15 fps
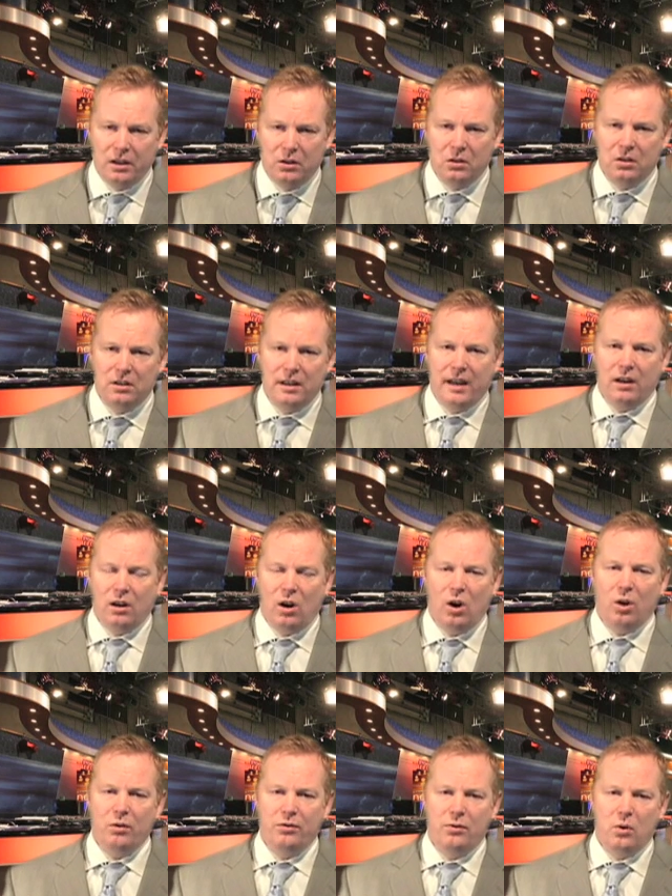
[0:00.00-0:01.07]
you to Dan
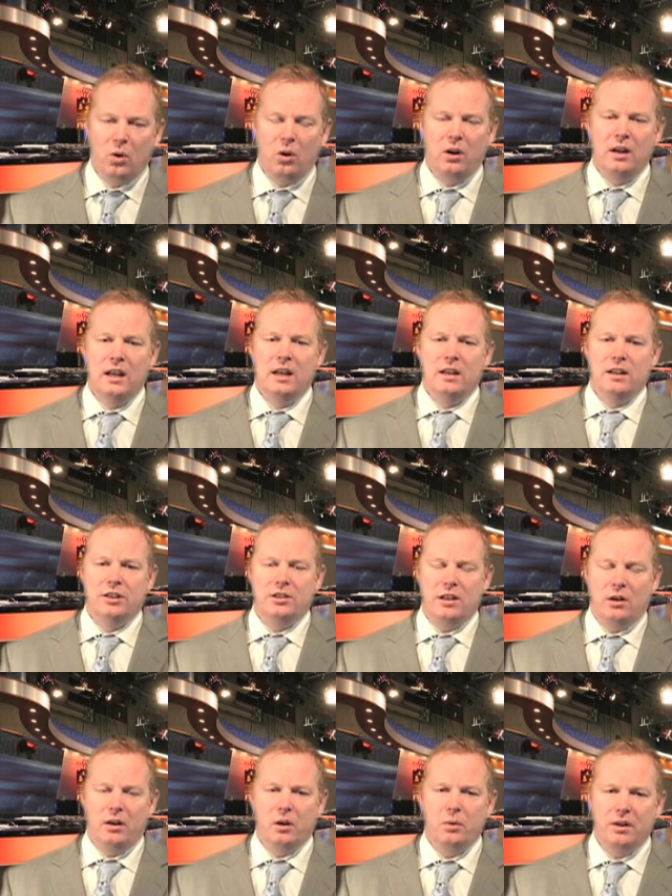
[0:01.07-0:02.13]
Hall for
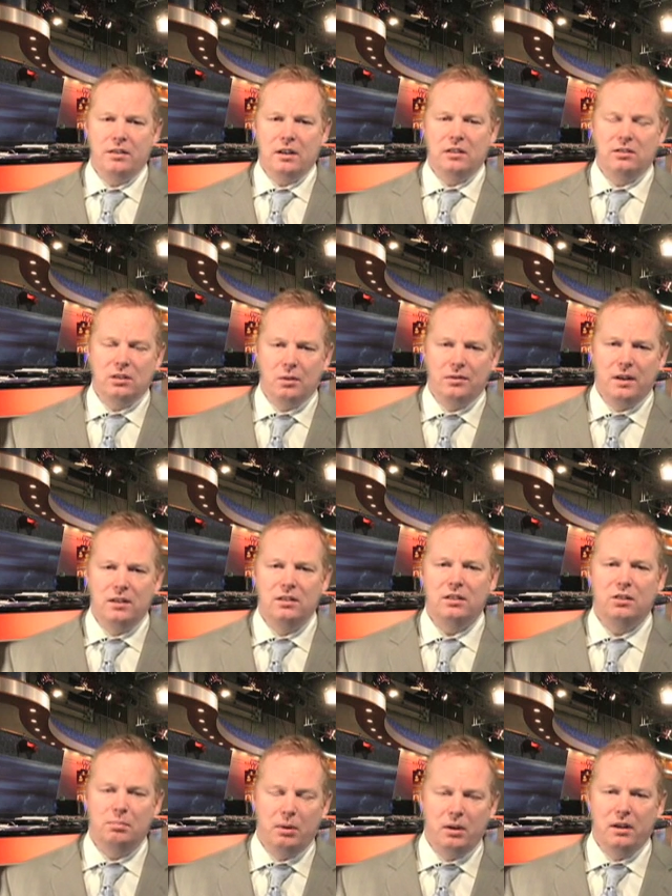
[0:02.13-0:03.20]
sharing with us some of his
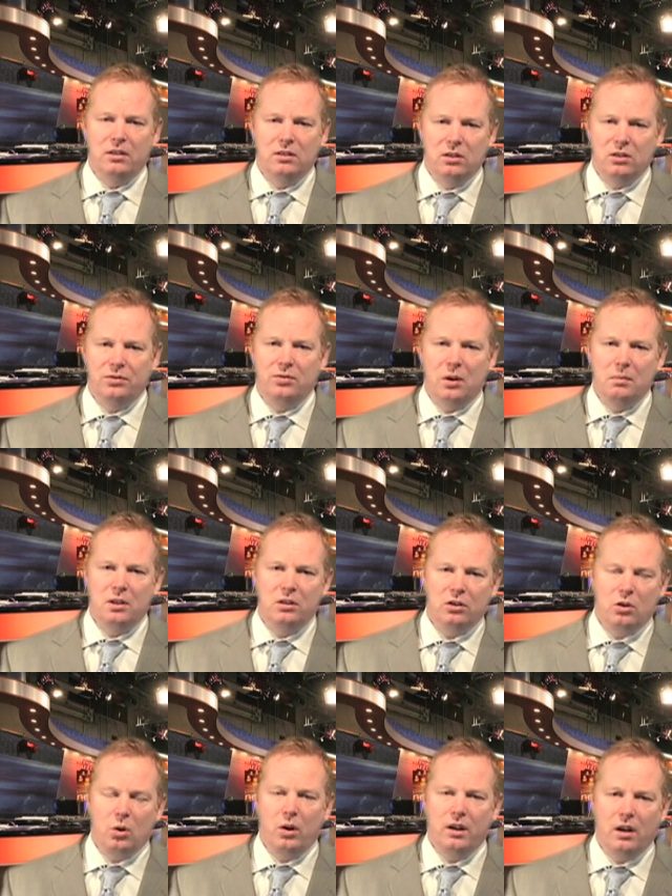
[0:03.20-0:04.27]
experiences from the
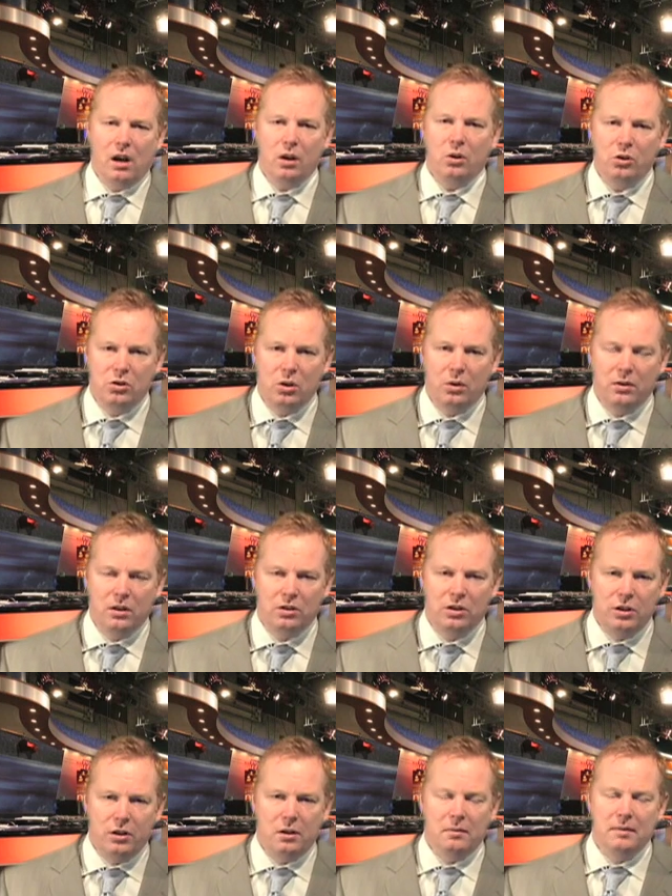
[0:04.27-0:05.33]
Detroit Auto Show this
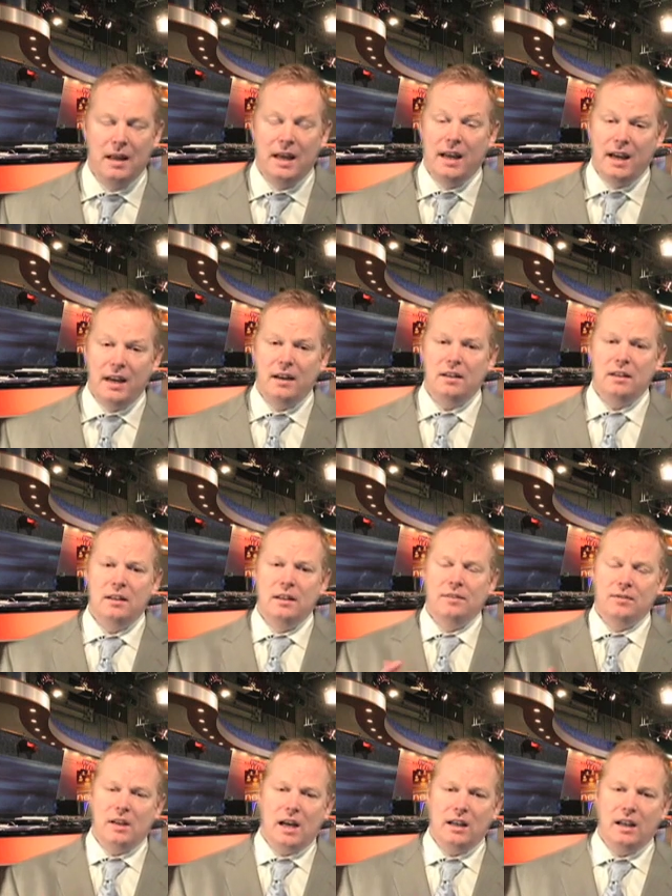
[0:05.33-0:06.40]
year. And
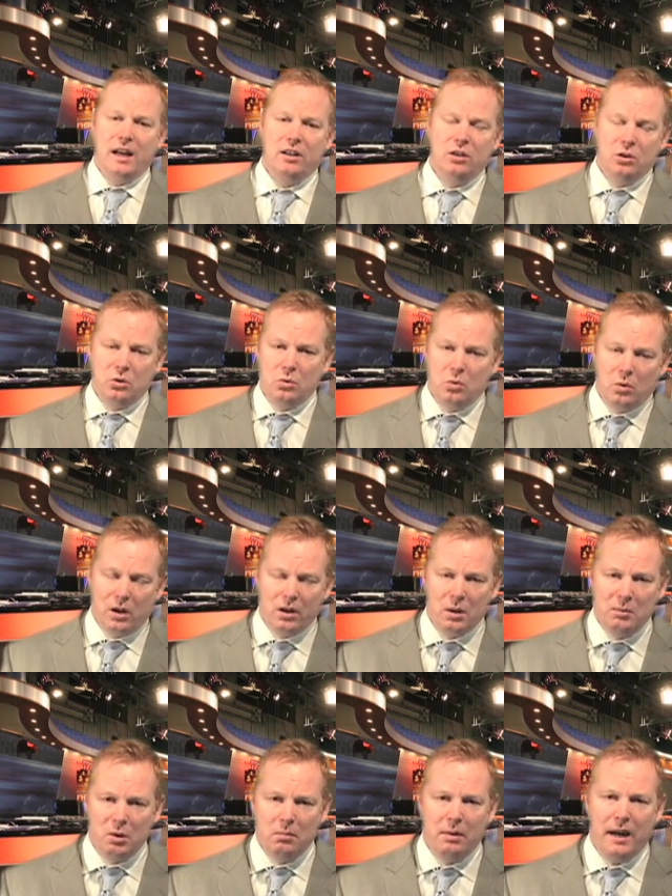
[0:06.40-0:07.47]
I'd like to welcome
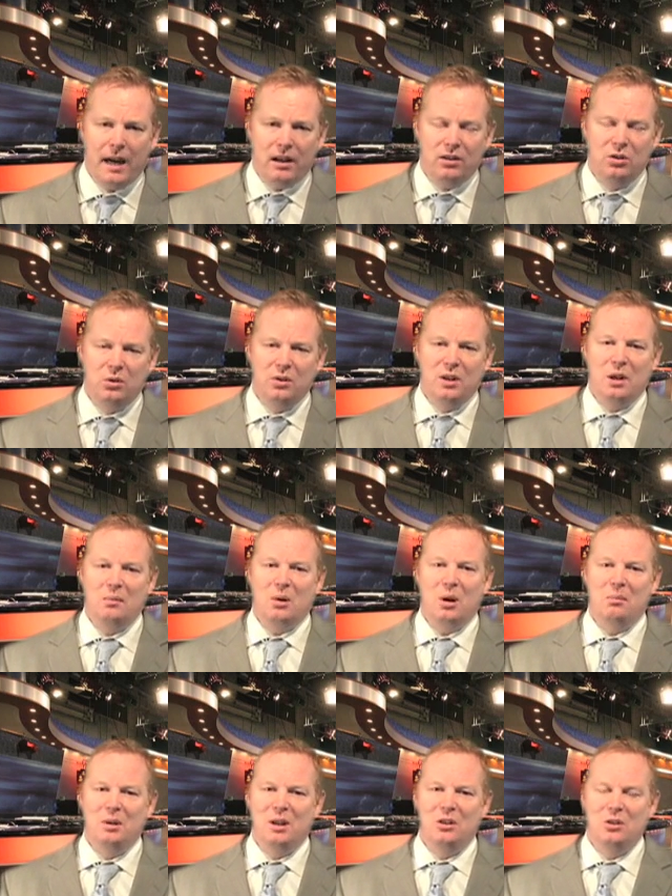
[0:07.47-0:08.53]
you back to the
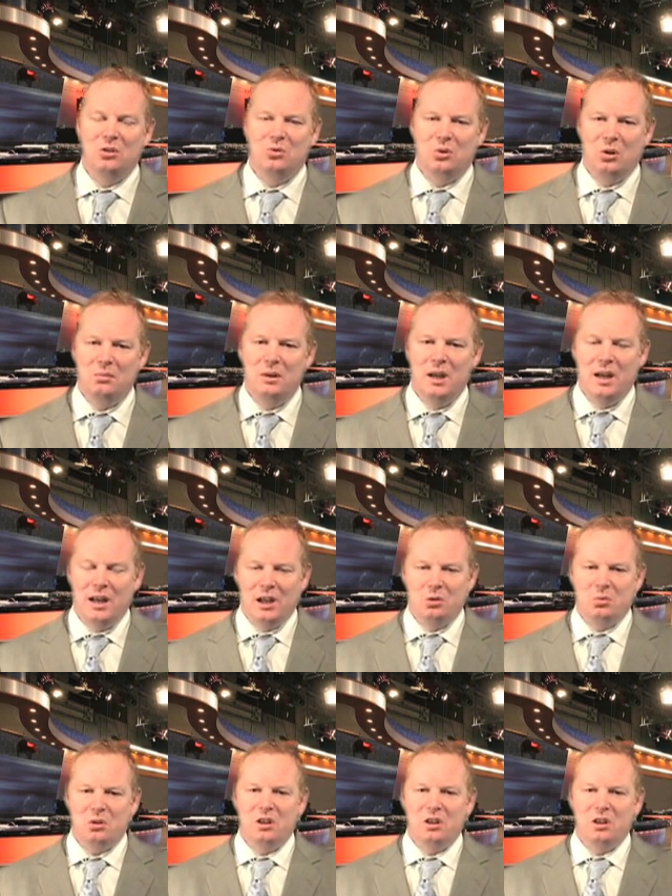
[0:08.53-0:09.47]
MRB Newsroom as we'll